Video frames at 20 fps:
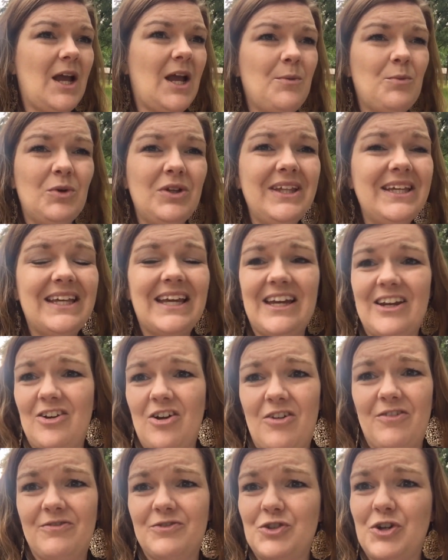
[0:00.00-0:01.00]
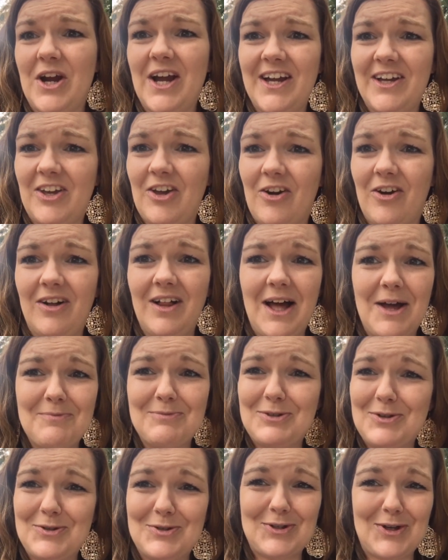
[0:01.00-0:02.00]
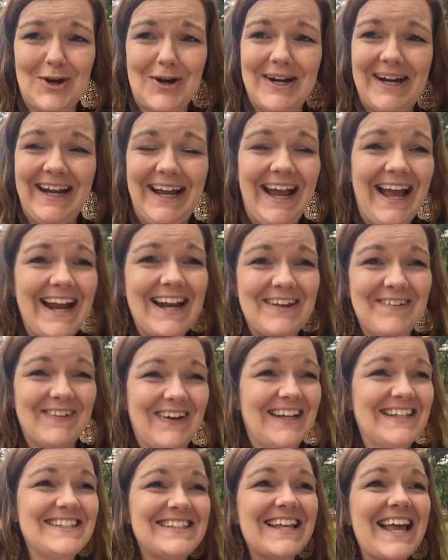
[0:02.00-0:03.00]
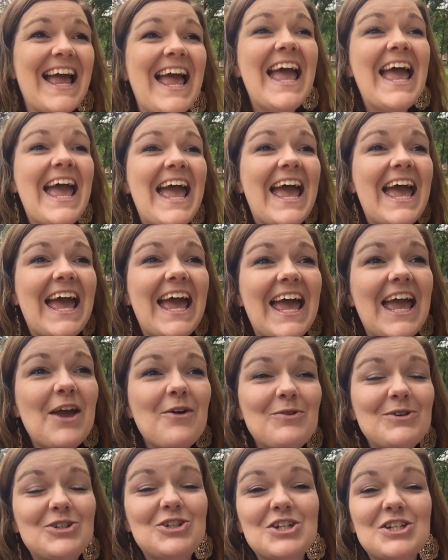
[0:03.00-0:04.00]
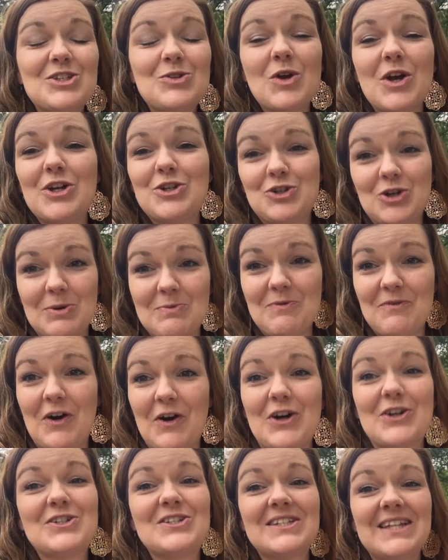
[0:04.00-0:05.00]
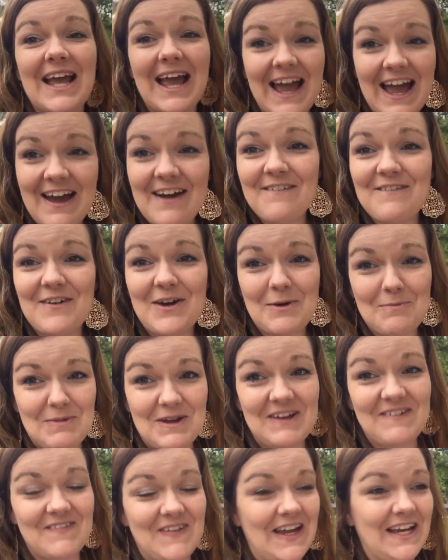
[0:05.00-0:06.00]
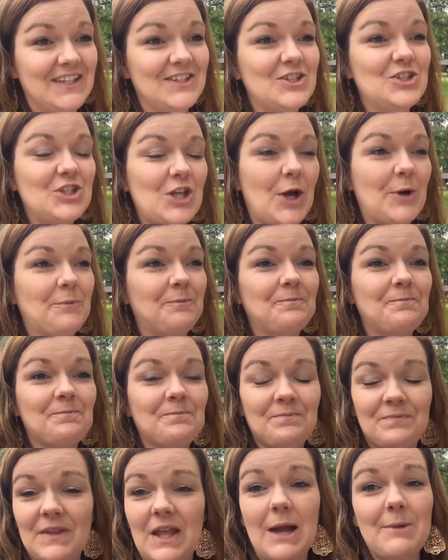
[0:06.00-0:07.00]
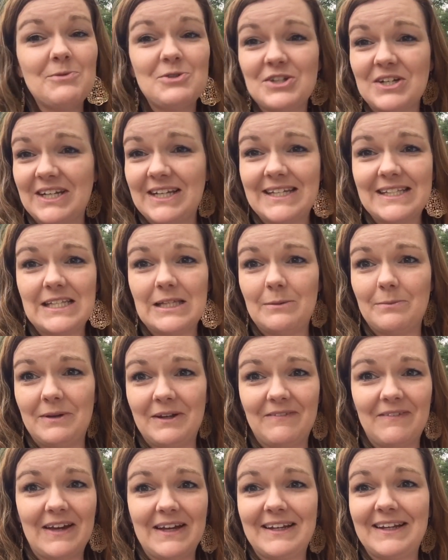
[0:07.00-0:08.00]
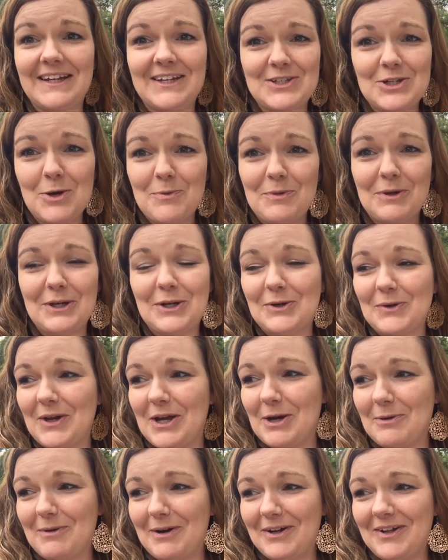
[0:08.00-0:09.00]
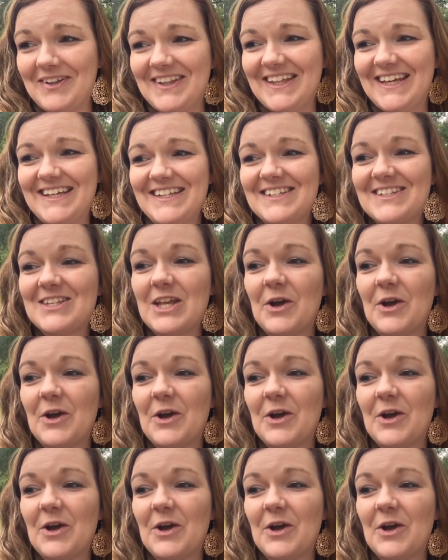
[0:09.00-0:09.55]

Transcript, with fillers: I'm really getting off track, y'all. I'm so sorry. Anyways, it was just a dream of ours to have a big van. So I'm just going to get to the big van because y'all probably don't care about all this.